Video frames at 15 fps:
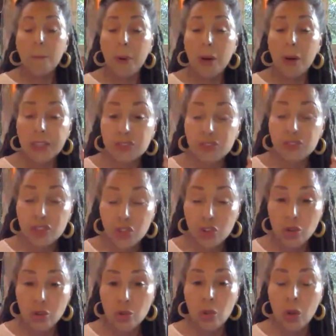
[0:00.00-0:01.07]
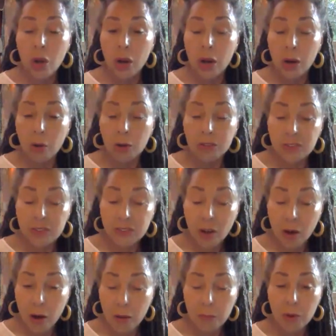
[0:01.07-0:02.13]
by two
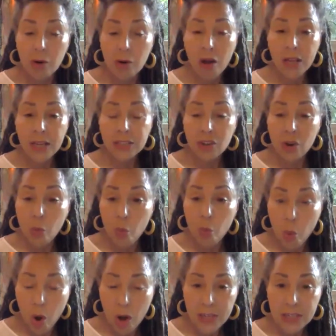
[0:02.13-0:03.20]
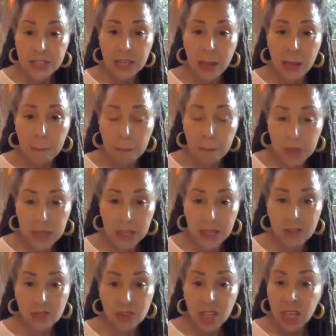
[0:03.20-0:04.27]
Starmerite white
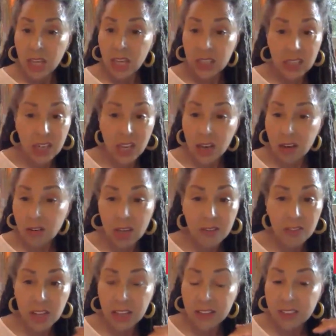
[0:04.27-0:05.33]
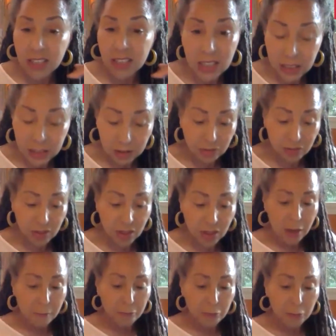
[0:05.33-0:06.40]
MPs in an area that is at least
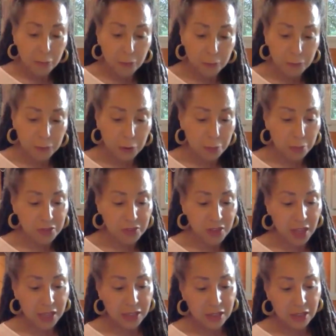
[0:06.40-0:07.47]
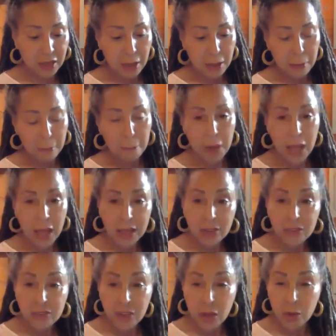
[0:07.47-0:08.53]
50%
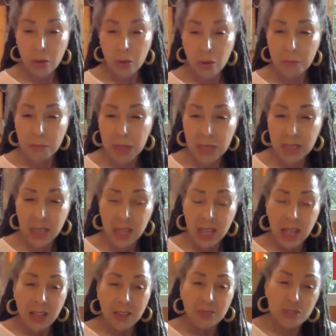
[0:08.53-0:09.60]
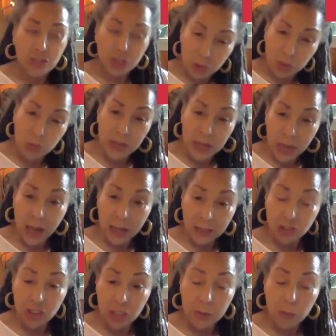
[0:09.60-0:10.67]
black. So, I mean, do we
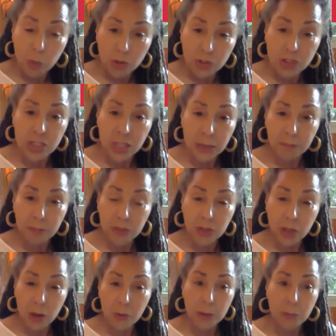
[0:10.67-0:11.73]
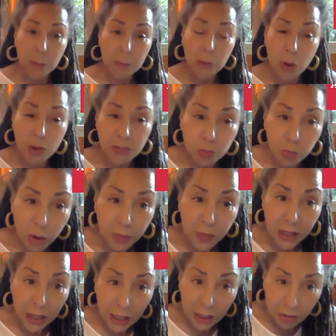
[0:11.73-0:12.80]
actually want him to go in? I mean, what, what
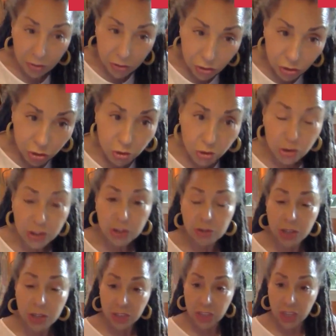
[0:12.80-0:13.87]
the extraordinary